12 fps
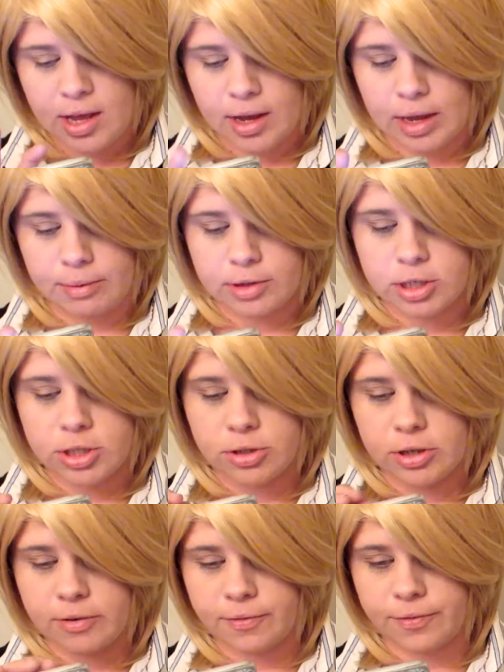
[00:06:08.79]
I want to show
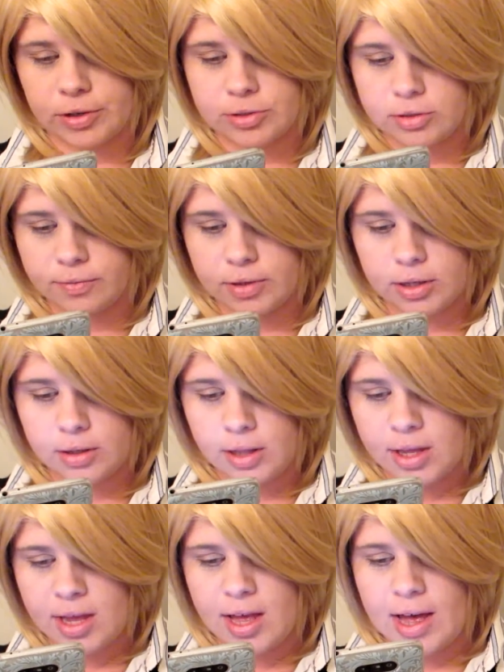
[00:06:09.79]
you first of all
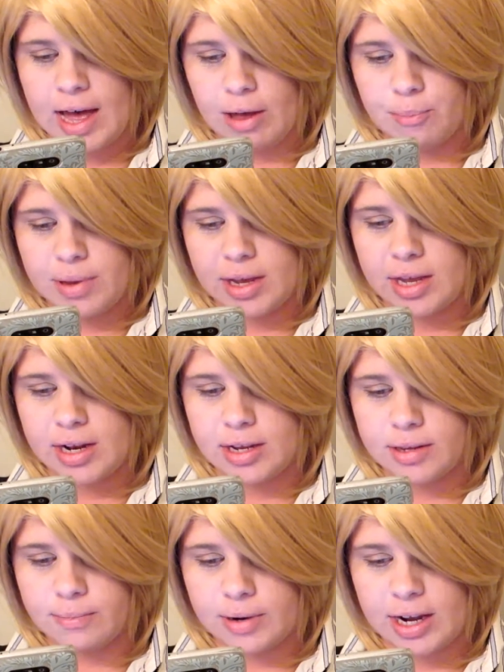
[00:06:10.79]
how big it
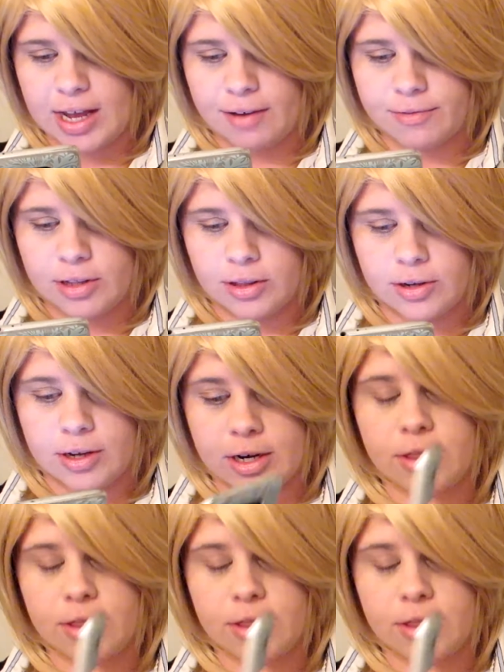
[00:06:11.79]
is when I have to look at it